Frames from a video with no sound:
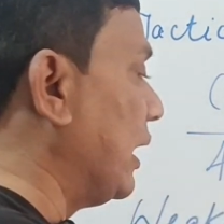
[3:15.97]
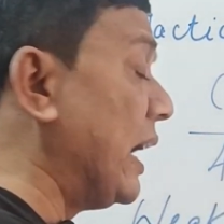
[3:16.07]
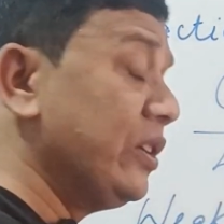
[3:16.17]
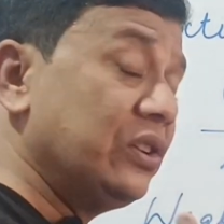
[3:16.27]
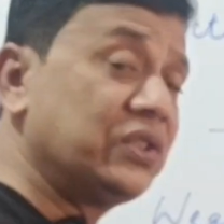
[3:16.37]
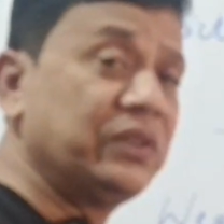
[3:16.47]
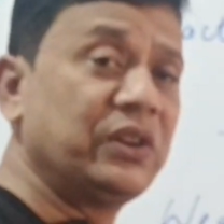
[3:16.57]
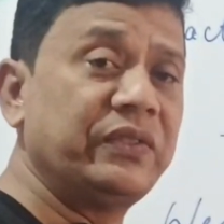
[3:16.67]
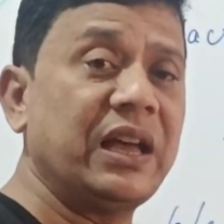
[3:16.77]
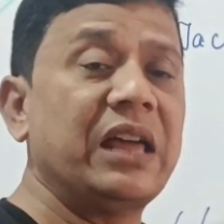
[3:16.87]
Antony's
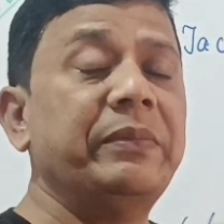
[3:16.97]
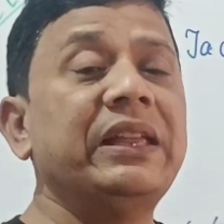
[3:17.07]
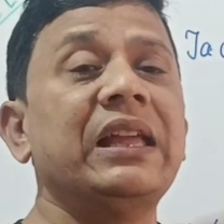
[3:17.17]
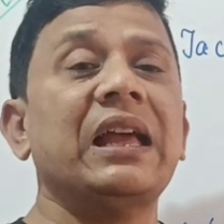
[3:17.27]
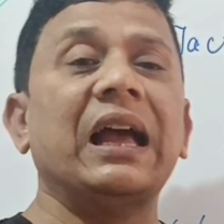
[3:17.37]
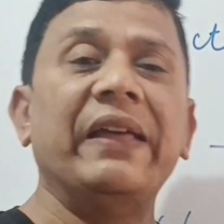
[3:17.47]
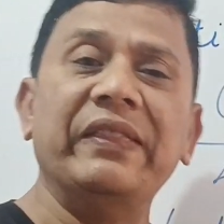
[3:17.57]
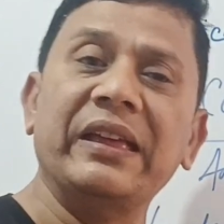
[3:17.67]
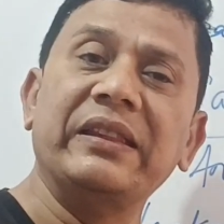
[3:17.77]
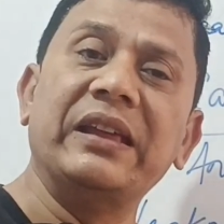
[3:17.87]
wing of the army,
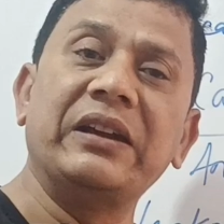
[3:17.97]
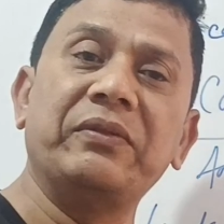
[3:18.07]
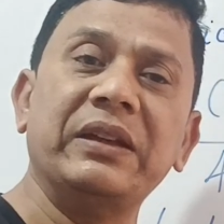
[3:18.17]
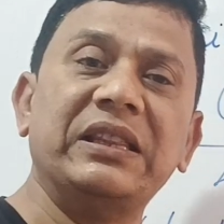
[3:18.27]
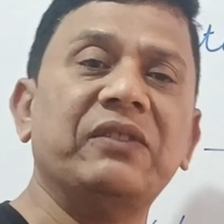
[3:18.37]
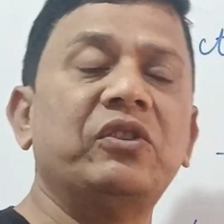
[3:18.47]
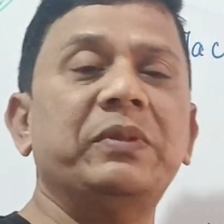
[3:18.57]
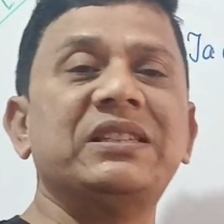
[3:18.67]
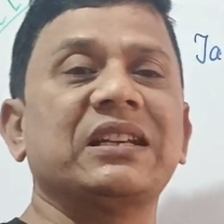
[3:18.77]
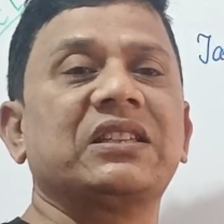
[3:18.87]
and that way they would
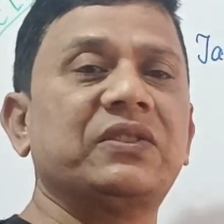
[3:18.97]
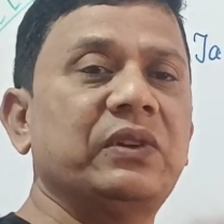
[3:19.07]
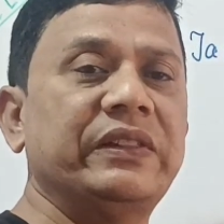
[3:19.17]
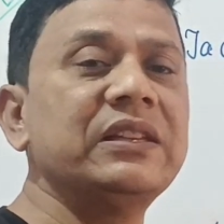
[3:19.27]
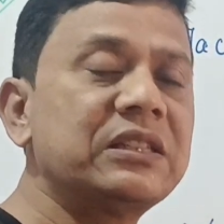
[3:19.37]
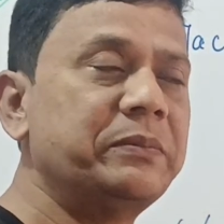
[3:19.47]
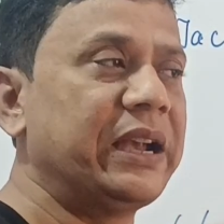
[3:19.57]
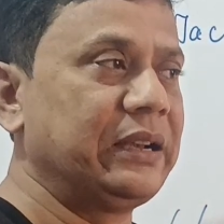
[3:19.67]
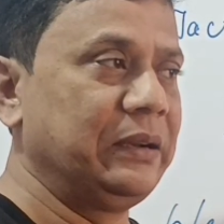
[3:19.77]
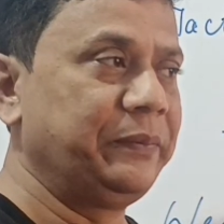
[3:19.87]
be successful in this
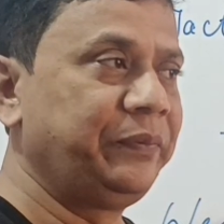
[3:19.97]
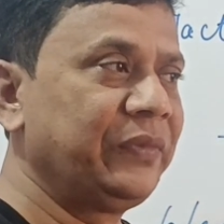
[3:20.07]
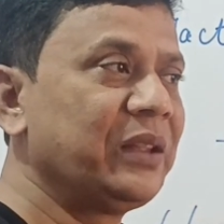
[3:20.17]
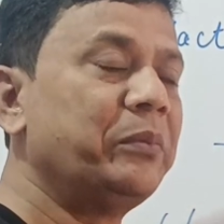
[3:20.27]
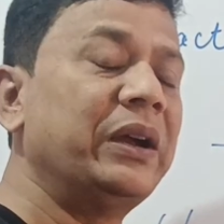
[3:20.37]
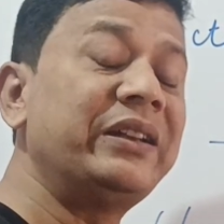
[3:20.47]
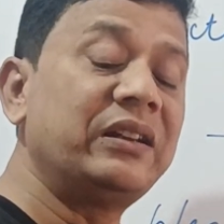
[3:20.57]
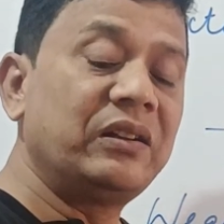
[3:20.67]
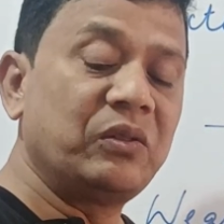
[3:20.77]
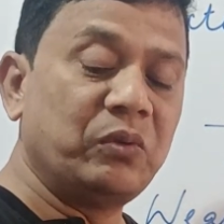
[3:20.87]
battle.
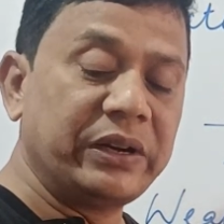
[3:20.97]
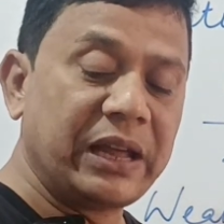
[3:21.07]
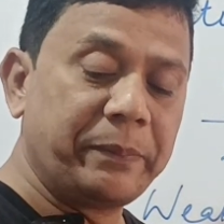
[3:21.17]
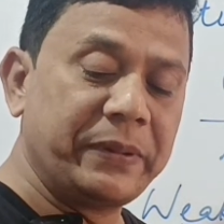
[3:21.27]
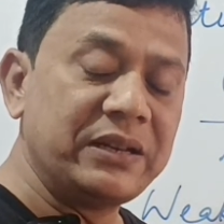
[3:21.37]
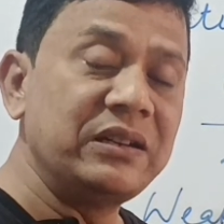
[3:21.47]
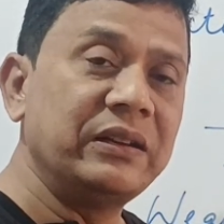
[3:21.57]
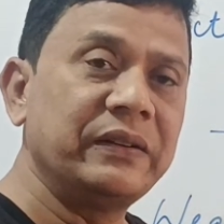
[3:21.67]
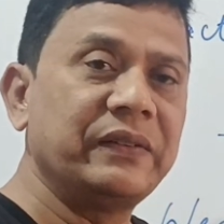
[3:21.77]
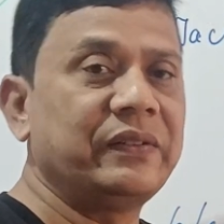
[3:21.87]
But what happened?